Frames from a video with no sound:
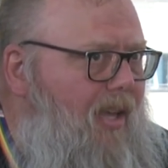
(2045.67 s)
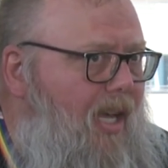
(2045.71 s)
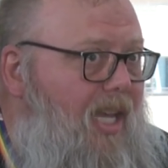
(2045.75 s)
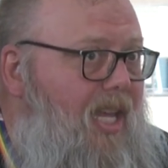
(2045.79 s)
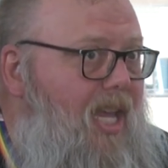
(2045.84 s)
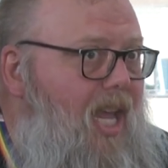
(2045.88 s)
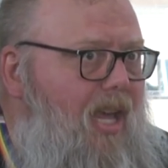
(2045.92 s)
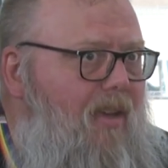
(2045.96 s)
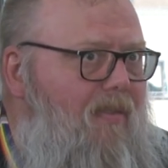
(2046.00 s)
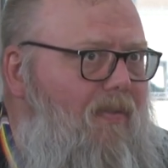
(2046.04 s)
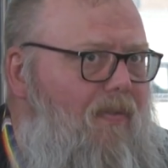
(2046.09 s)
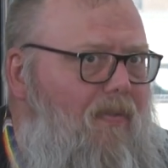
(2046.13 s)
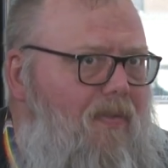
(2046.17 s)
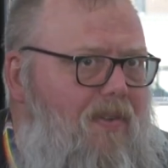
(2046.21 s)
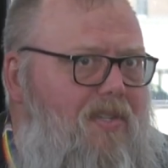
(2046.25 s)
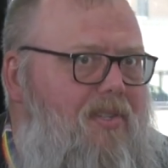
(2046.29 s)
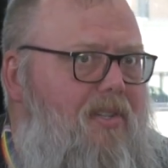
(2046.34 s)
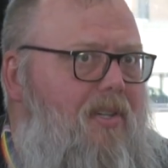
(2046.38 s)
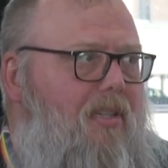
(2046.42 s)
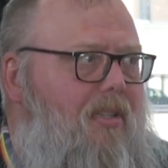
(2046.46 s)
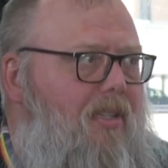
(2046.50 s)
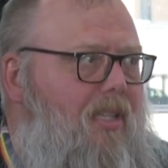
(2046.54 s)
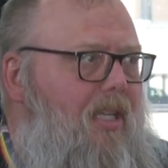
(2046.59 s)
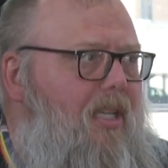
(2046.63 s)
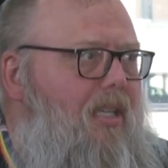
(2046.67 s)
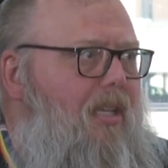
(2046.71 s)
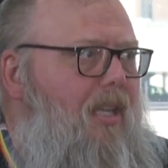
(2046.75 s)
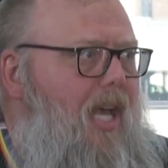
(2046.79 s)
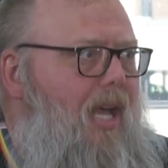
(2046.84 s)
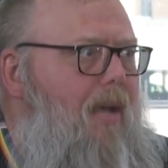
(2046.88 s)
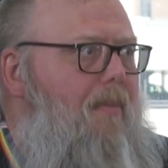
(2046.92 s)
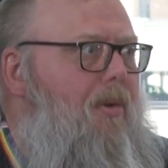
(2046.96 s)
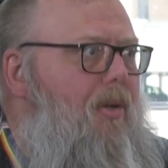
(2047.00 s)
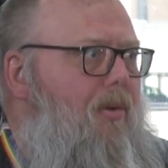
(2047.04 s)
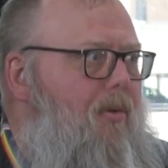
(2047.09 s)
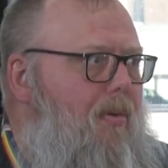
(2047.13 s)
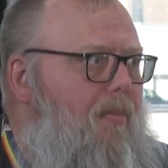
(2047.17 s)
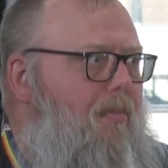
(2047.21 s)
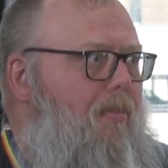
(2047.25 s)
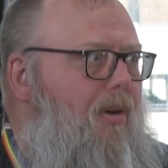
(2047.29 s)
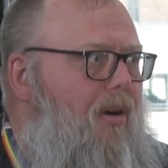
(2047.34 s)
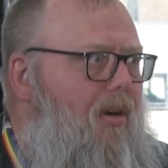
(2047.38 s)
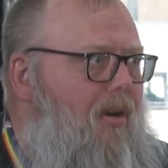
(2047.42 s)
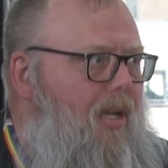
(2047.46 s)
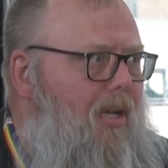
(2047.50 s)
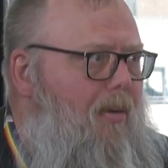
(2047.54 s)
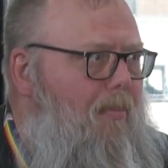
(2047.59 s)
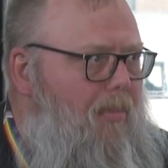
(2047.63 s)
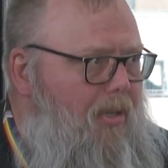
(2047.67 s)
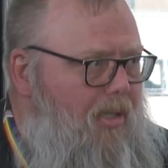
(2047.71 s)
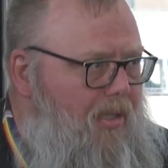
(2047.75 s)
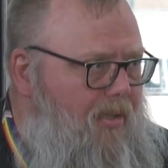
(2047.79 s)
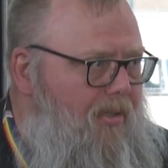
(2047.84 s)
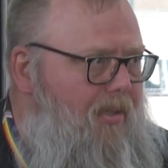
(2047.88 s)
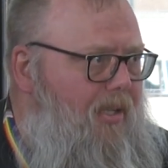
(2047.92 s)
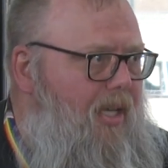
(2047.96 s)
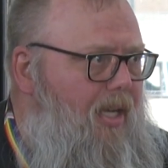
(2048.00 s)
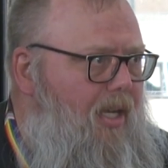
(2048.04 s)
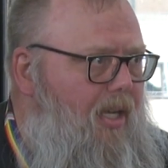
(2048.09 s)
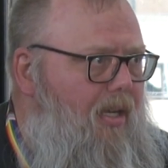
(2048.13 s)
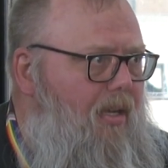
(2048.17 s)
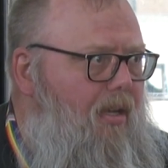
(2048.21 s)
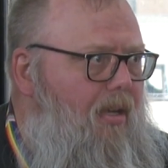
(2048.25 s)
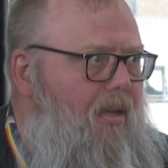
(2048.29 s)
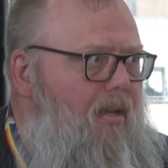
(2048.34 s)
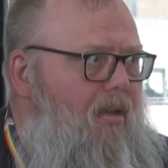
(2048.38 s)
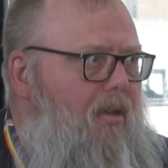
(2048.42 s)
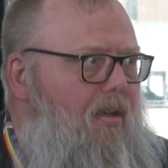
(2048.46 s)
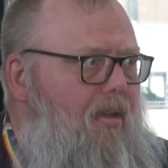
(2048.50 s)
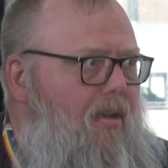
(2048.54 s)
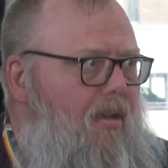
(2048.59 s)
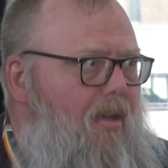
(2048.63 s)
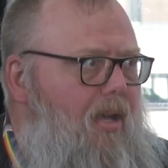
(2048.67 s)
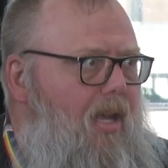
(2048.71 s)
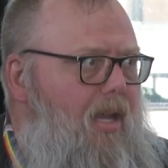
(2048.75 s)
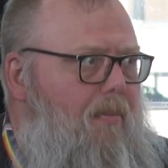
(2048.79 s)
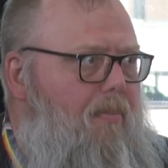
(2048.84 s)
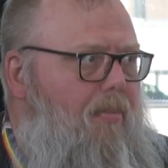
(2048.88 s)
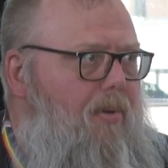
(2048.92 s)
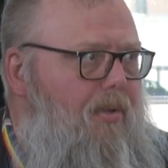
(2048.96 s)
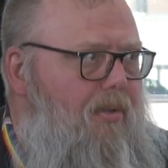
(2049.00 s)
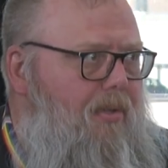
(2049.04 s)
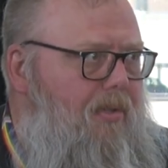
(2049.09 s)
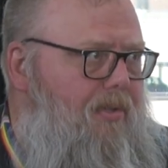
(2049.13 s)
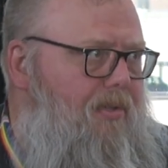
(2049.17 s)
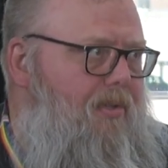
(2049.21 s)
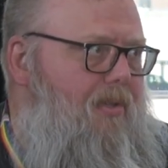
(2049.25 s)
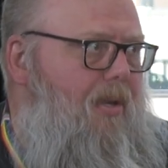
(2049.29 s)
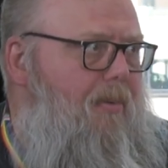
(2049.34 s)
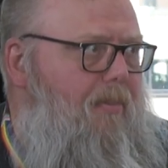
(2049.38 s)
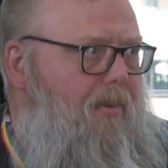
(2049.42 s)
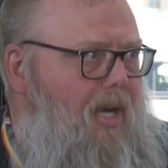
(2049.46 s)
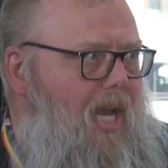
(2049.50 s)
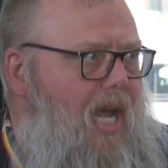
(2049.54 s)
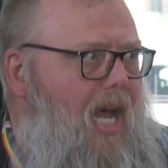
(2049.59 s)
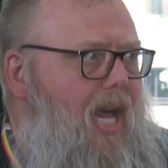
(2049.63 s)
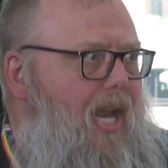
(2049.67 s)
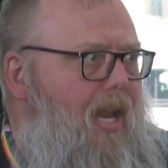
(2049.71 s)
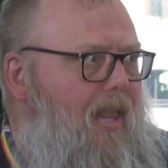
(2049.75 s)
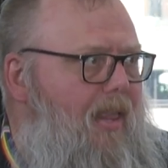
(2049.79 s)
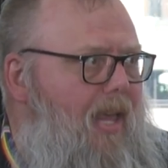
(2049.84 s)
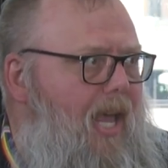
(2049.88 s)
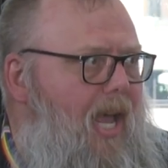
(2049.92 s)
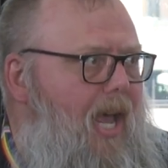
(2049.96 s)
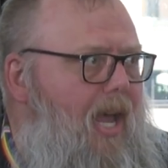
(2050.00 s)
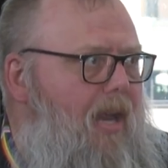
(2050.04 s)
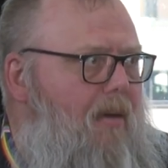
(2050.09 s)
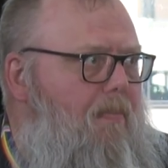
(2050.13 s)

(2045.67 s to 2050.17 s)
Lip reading: I can't physically climb into a burning building and pull someone out of that.